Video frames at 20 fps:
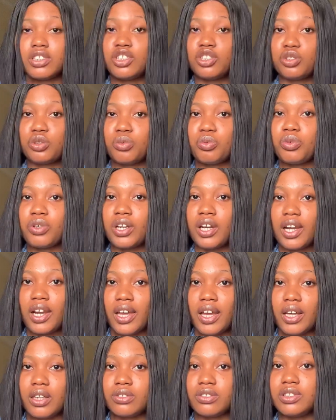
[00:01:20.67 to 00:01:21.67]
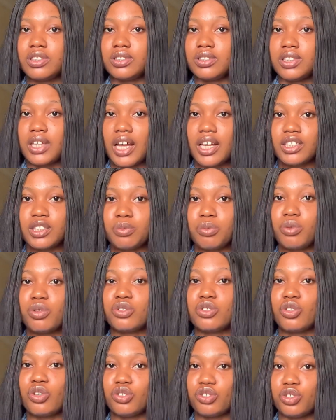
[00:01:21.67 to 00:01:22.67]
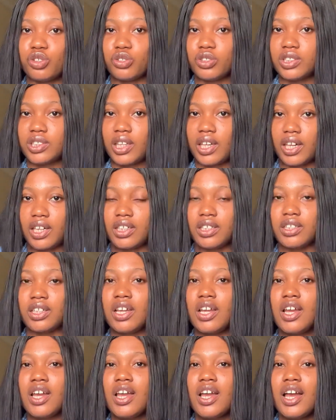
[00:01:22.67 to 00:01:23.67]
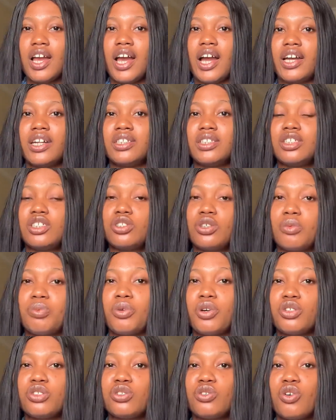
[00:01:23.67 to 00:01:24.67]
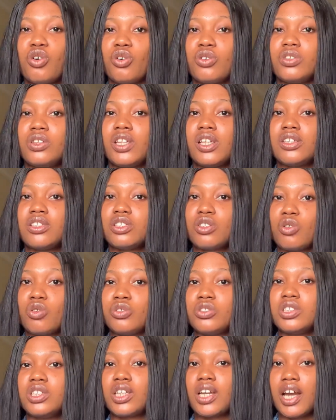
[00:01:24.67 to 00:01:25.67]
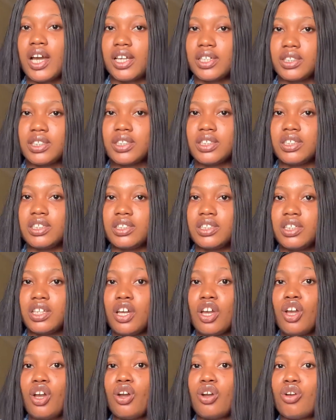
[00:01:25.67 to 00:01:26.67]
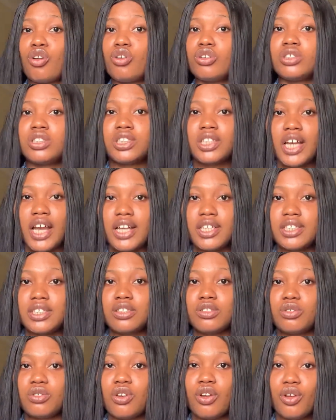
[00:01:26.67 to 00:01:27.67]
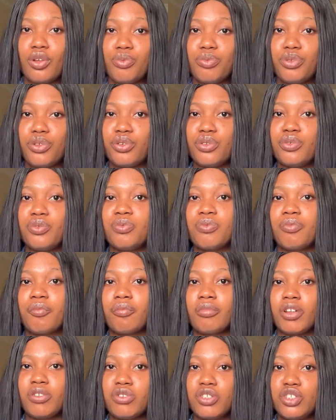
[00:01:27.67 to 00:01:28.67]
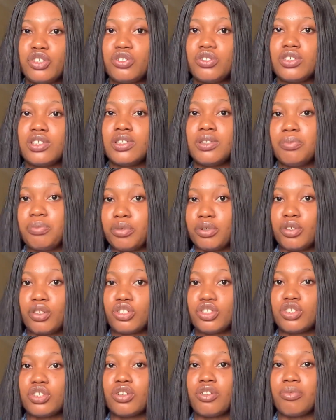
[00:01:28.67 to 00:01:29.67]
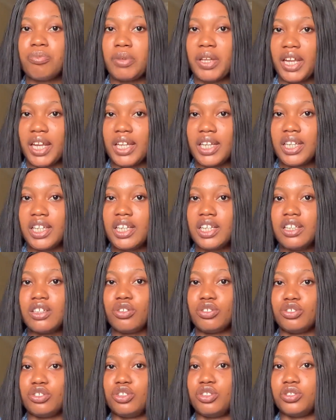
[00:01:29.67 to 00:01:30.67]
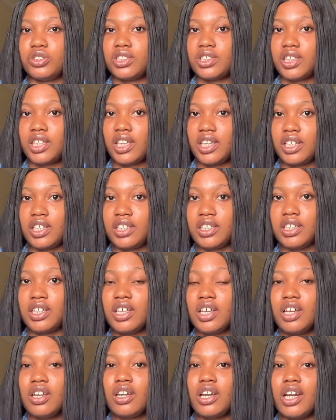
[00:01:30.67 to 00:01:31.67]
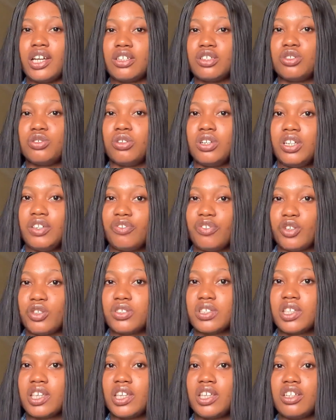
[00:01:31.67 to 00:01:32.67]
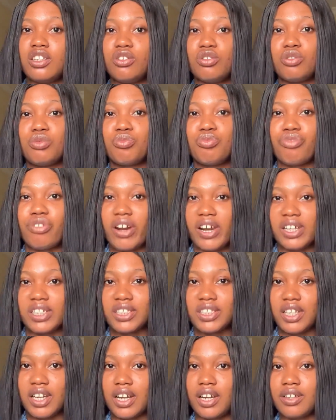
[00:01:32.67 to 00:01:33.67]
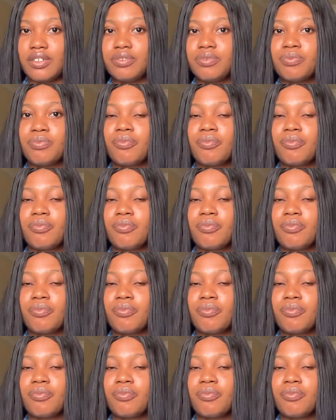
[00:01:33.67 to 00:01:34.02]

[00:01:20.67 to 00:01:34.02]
this soap will clear out the dark spots on your skin. And this soap also contains kojic acid. Kojic acid will help you reduce the production of melanin on your skin, and it will leave your skin look brighter